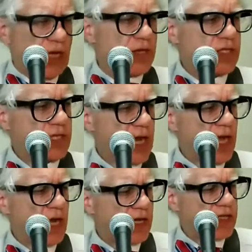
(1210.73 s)
This
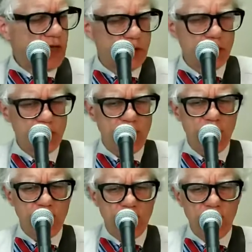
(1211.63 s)
land is your
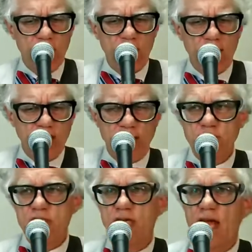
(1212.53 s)
land,
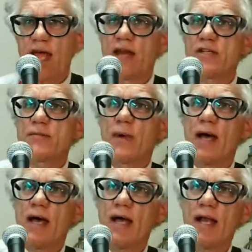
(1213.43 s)
this land is
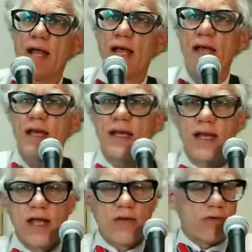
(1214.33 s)
my land.
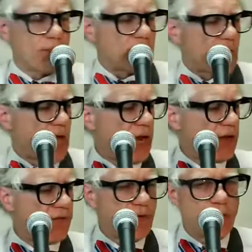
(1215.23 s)
From
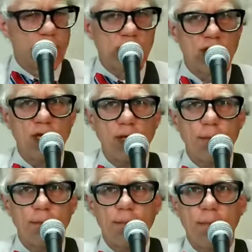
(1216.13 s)
California
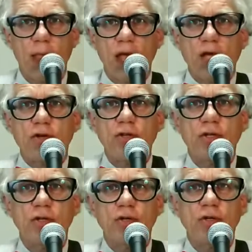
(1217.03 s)
to the
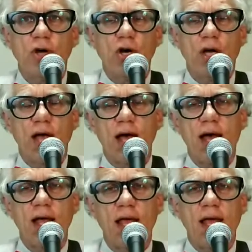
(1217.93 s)
New York
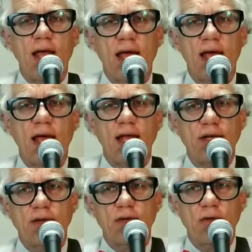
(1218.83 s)

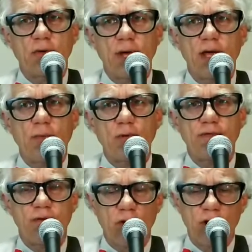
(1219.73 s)
Island, to the Redwood
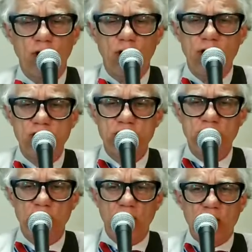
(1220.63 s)
Forest,
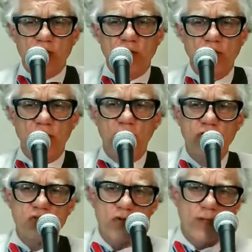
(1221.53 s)
to the
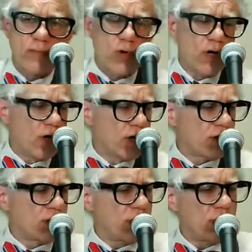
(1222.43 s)
Gulf Stream
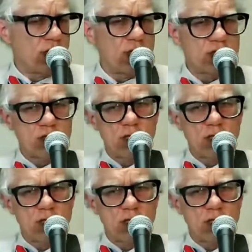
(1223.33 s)
waters.